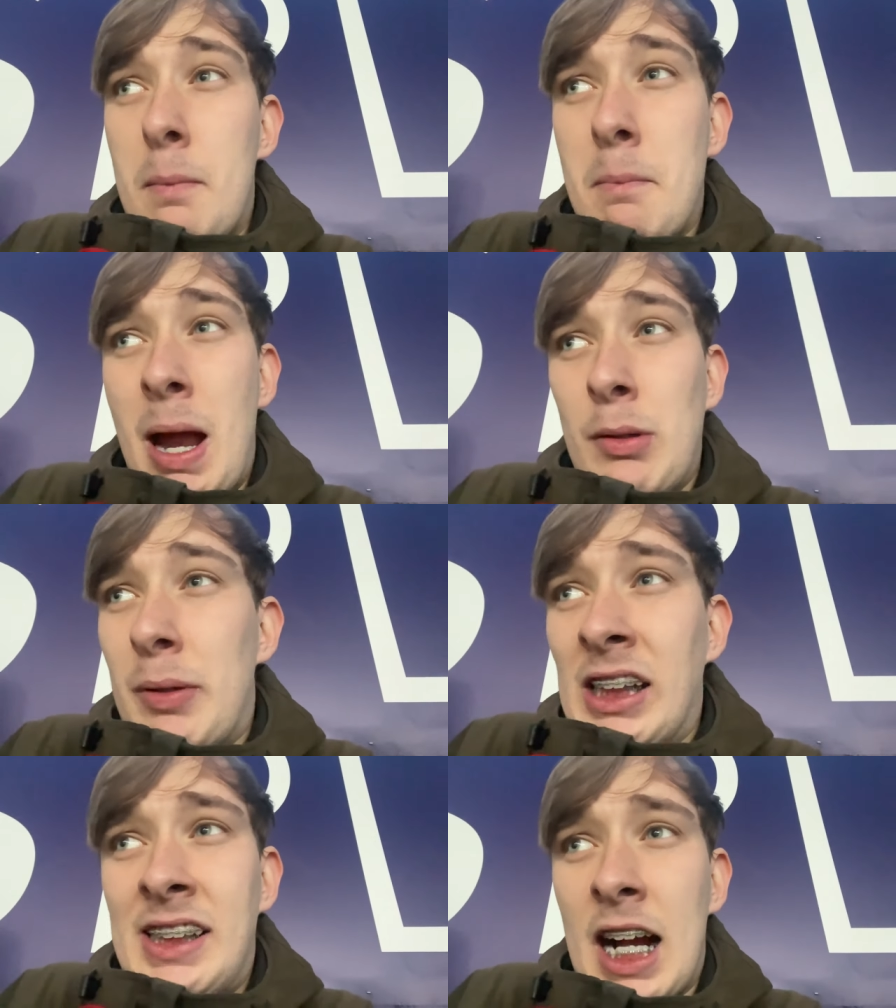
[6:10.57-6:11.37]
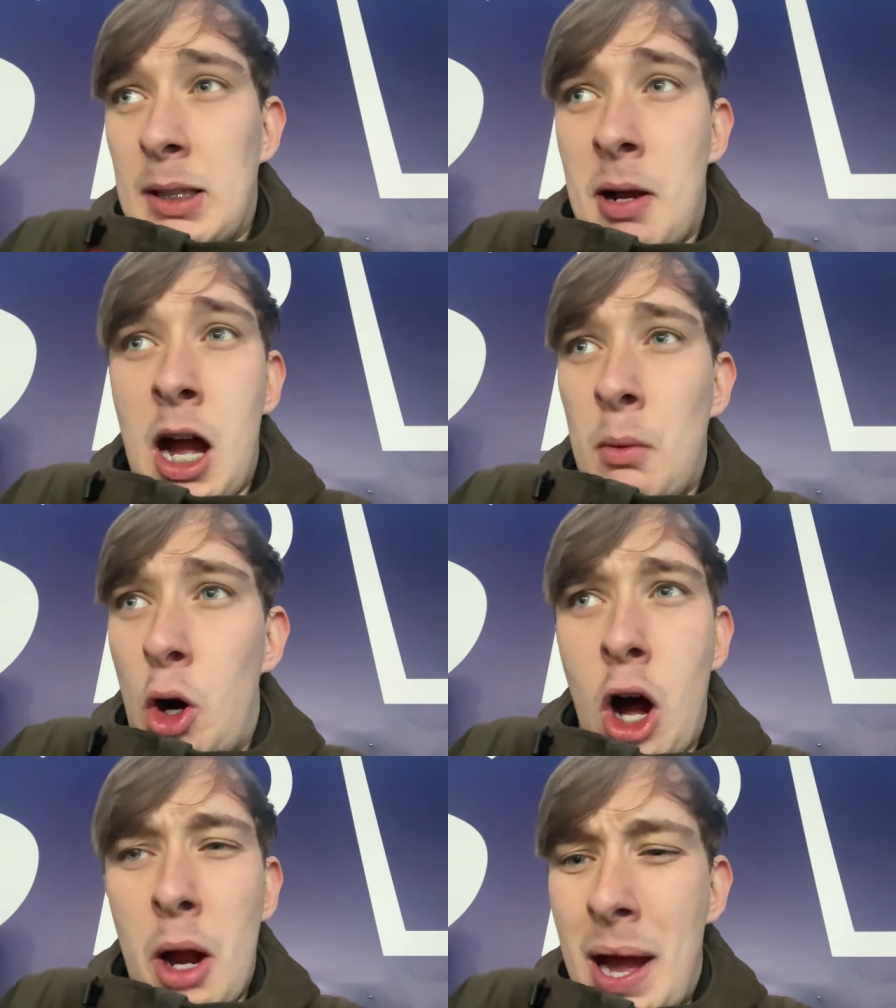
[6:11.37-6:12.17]
Maybe bring Sakamoto
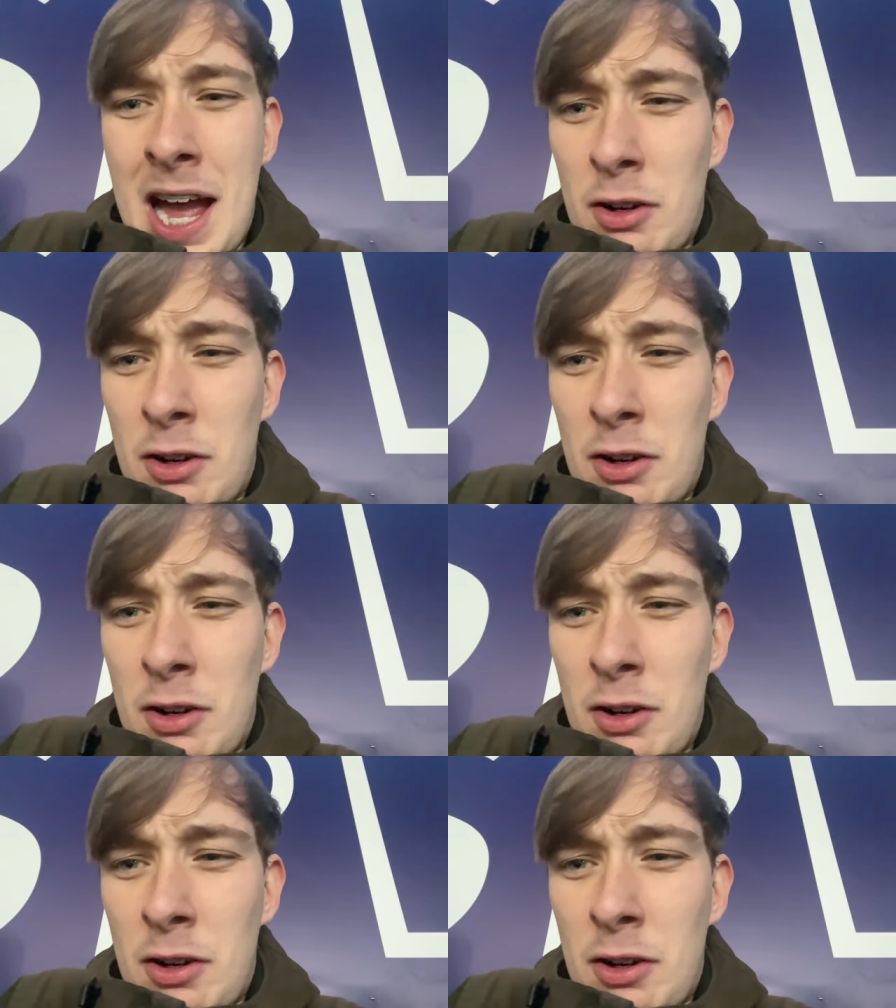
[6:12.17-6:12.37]
over,